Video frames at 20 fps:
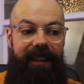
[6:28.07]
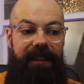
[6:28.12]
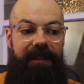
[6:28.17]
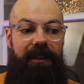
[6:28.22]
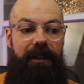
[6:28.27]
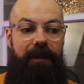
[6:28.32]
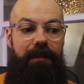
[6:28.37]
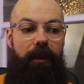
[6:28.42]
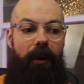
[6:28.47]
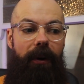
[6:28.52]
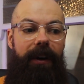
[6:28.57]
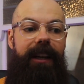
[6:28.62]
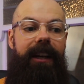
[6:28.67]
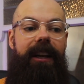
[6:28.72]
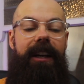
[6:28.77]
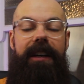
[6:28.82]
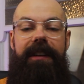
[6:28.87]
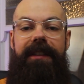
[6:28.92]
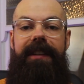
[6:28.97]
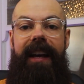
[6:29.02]
This is
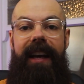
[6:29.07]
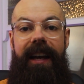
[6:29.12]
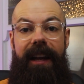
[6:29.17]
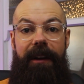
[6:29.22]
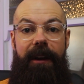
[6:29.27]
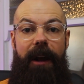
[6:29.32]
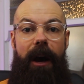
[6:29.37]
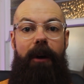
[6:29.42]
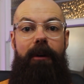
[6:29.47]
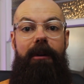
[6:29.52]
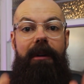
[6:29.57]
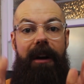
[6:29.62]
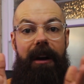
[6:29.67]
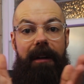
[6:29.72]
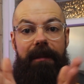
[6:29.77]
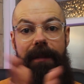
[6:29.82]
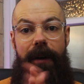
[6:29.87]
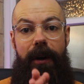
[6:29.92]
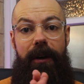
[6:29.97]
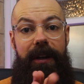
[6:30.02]
pointless. No,
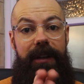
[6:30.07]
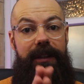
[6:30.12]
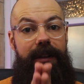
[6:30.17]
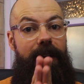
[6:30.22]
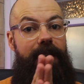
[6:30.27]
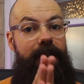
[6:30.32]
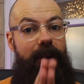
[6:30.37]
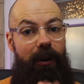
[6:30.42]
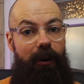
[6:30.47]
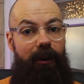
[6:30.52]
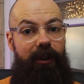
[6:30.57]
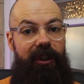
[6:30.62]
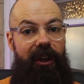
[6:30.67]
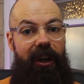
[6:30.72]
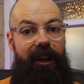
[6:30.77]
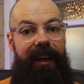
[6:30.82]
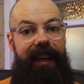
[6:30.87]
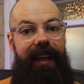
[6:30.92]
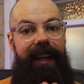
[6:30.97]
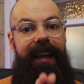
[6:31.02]
focus on your
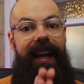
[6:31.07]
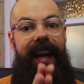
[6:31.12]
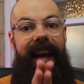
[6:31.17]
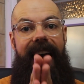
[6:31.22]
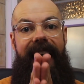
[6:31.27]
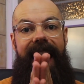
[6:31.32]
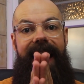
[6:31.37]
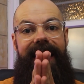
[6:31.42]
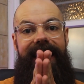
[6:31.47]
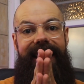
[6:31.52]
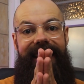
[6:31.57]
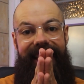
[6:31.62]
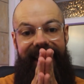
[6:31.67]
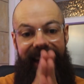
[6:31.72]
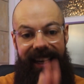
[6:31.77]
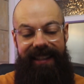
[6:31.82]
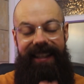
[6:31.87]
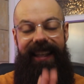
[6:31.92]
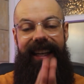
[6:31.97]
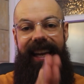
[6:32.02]
journey and
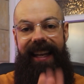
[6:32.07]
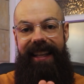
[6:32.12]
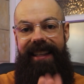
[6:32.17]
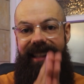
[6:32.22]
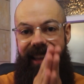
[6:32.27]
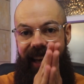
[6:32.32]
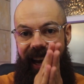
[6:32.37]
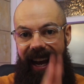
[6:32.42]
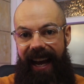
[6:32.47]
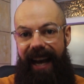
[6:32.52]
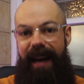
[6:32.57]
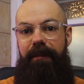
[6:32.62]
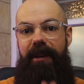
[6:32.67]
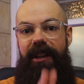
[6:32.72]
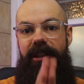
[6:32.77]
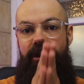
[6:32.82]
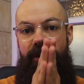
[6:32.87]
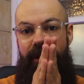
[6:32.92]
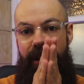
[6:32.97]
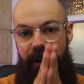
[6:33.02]
getting into that
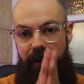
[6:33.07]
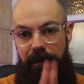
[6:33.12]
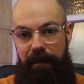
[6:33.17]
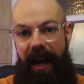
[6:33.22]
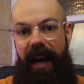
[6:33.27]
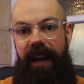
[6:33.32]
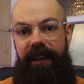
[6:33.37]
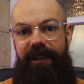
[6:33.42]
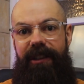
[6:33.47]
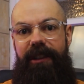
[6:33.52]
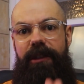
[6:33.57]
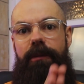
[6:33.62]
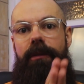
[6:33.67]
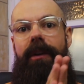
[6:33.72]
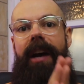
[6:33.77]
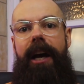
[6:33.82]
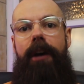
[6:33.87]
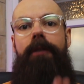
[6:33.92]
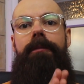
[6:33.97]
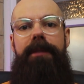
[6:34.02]
habit during your master's
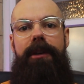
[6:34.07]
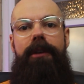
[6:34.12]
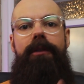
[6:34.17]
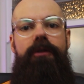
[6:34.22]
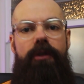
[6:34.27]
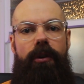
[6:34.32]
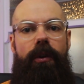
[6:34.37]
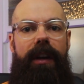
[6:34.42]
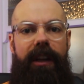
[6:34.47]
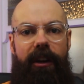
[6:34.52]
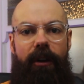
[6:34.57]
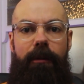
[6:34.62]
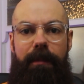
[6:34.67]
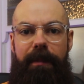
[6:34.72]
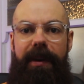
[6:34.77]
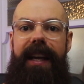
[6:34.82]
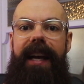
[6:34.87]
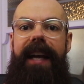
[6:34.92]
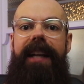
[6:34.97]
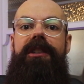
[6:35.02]
will help you during
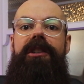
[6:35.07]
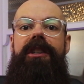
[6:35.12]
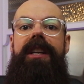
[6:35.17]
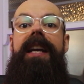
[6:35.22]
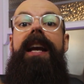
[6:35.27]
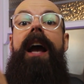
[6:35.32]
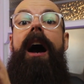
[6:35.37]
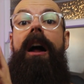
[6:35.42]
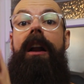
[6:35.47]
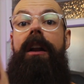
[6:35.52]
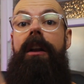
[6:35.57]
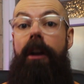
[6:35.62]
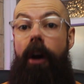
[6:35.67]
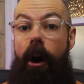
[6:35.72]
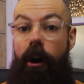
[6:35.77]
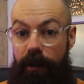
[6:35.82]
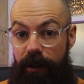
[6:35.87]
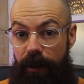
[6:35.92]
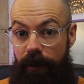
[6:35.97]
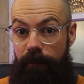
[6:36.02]
your PhD a
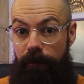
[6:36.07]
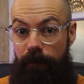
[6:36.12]
lot.